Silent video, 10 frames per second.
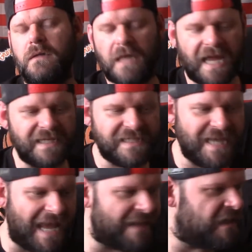and
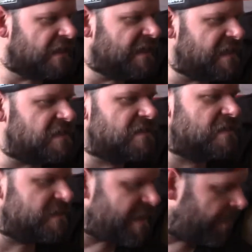yet, it's
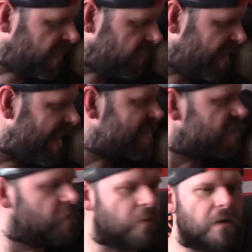the Democrats
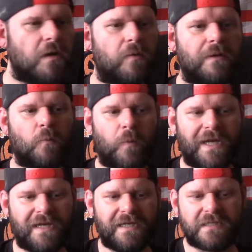who are going,
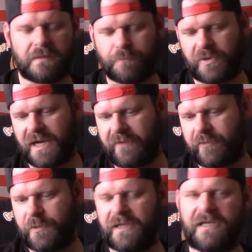we need to bring
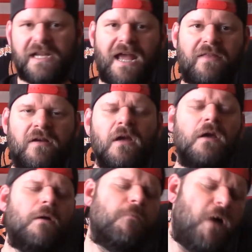everybody together.
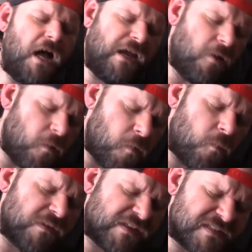My
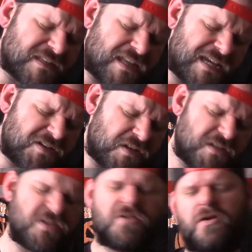goal with this election
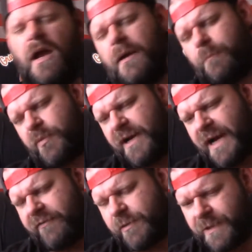is to try and bring
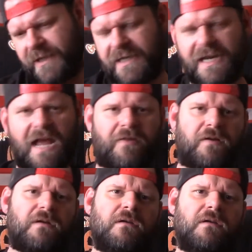everybody together.